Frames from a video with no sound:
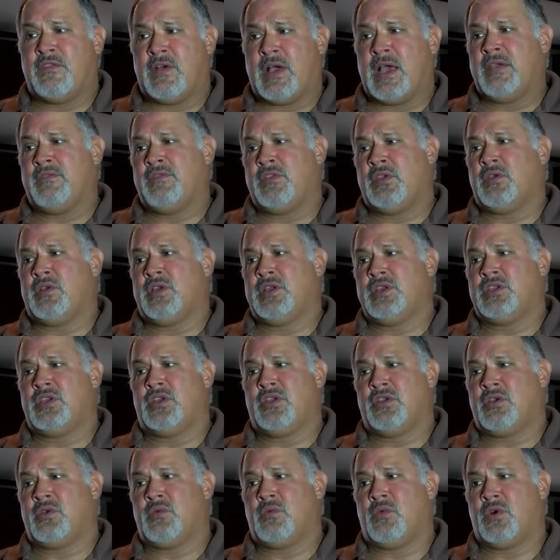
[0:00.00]
five-year
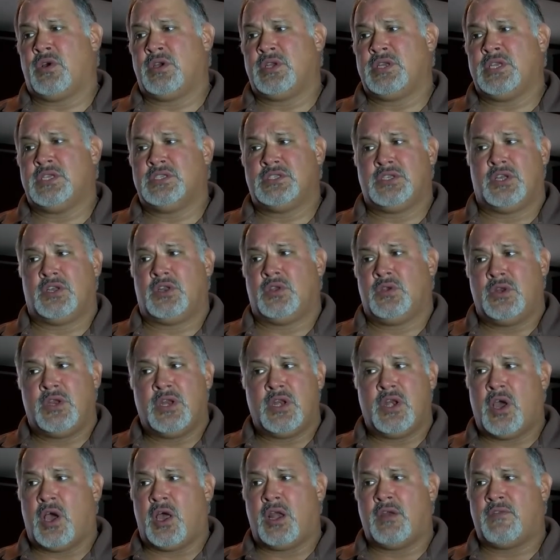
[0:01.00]
interior warranties
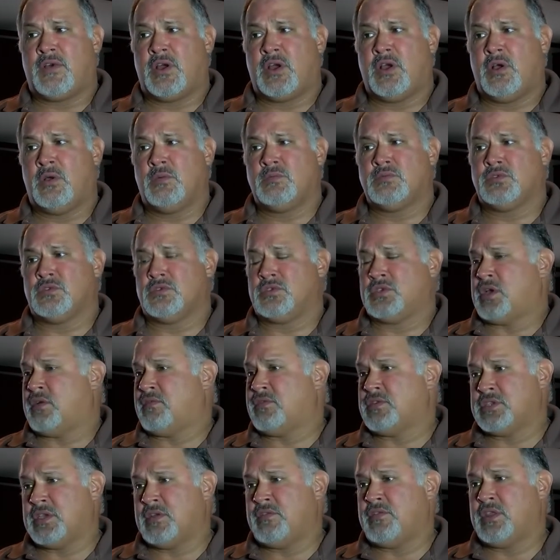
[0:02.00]
included in all of our homes, which
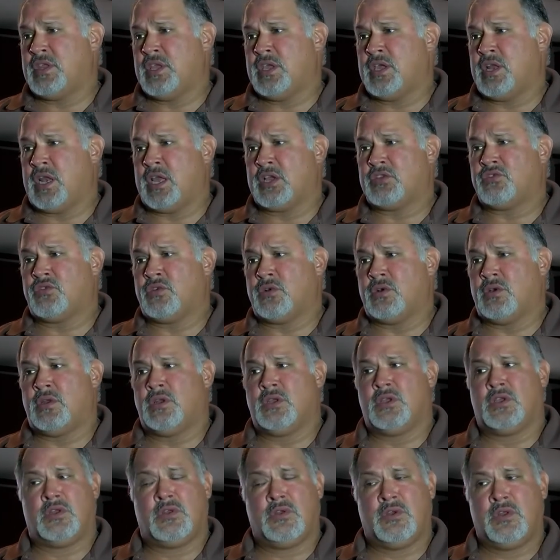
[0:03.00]
covers everything electrical,
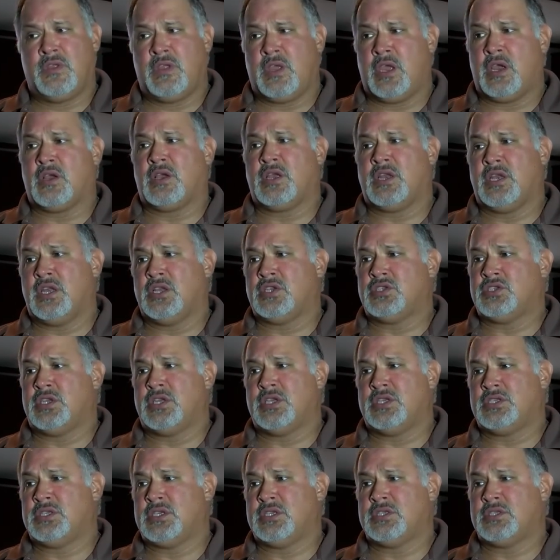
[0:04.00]
including the air
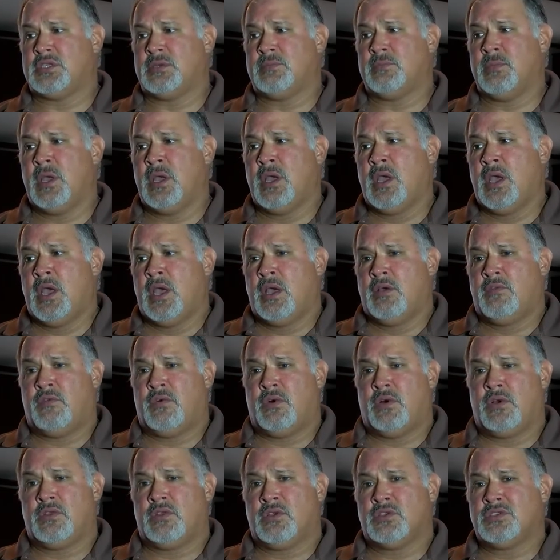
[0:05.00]
conditioning system for it.